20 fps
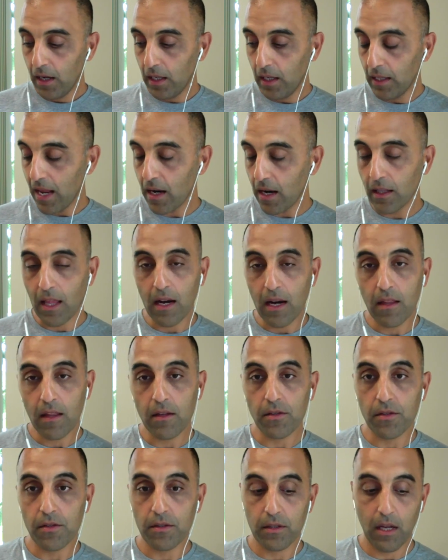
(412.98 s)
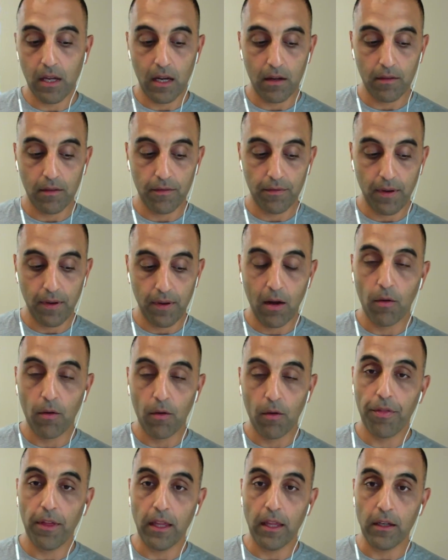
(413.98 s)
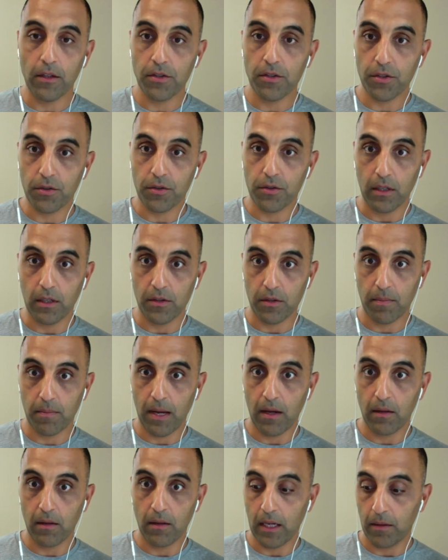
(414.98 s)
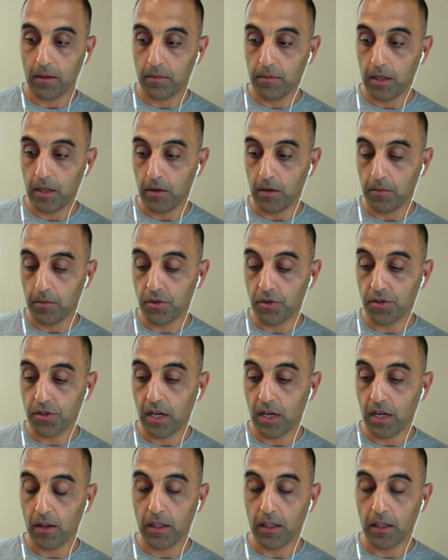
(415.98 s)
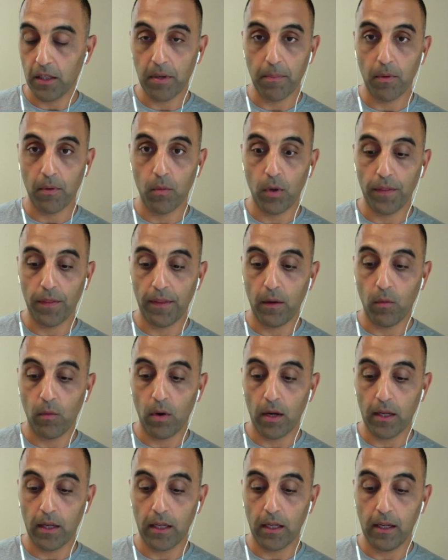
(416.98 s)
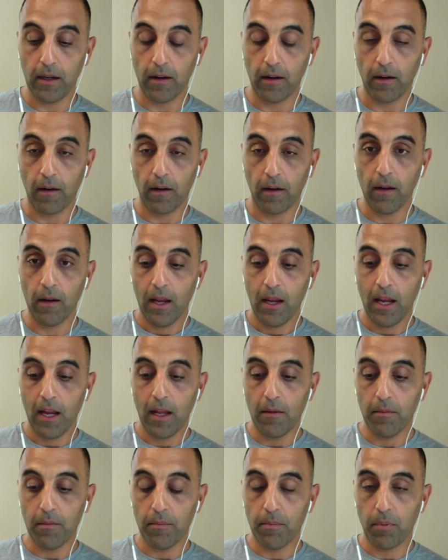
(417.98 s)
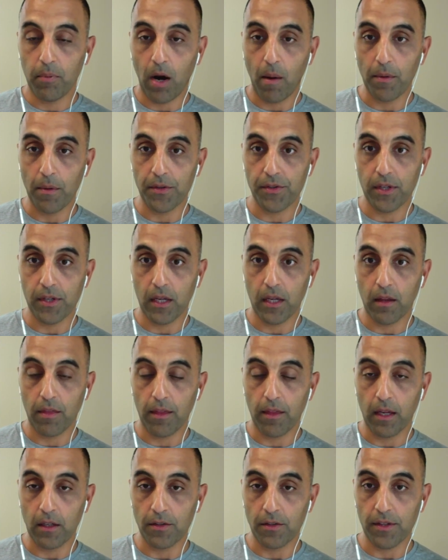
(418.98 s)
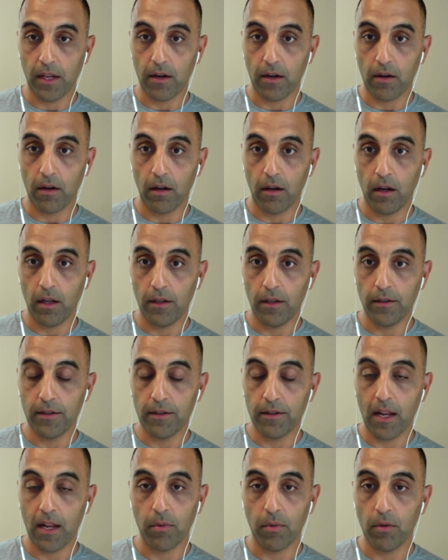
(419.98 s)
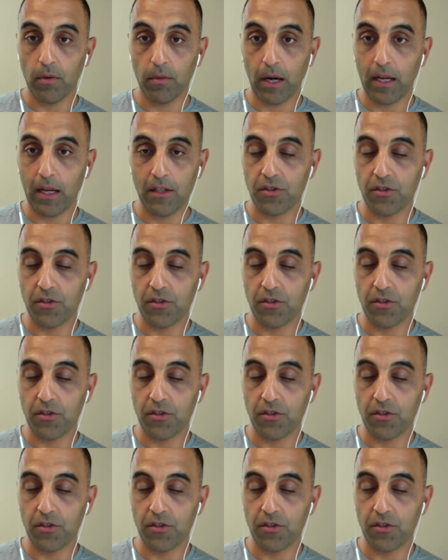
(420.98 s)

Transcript: lot of this kind of health industry is about just telling people what they want to hear and promising things that are untenable, right?